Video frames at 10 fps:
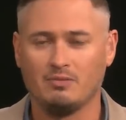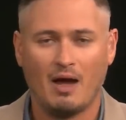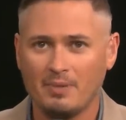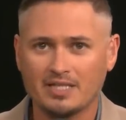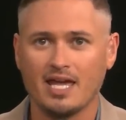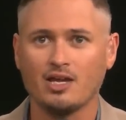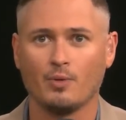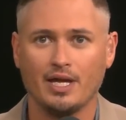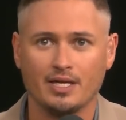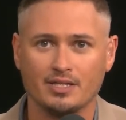My big
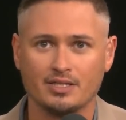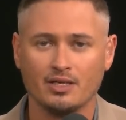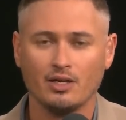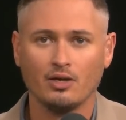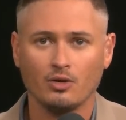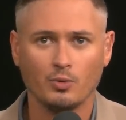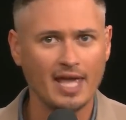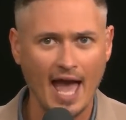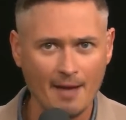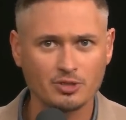takeaway is we
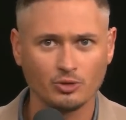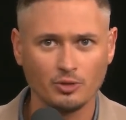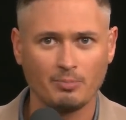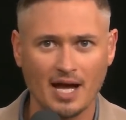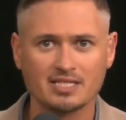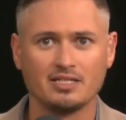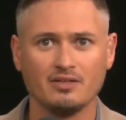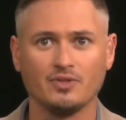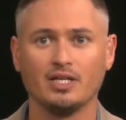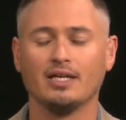absolutely
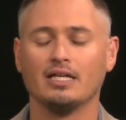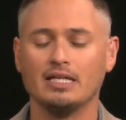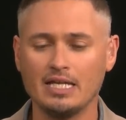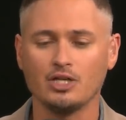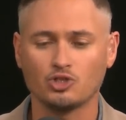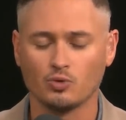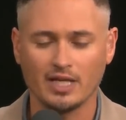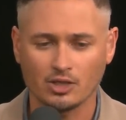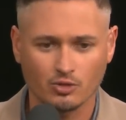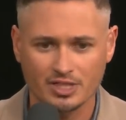positively need to
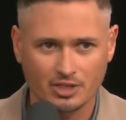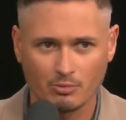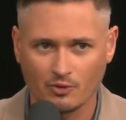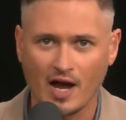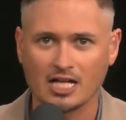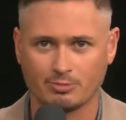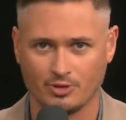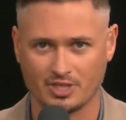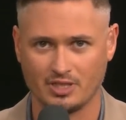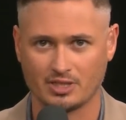increase the number of
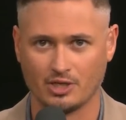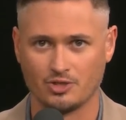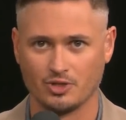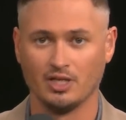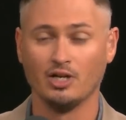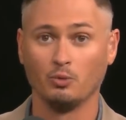hospitals in this country.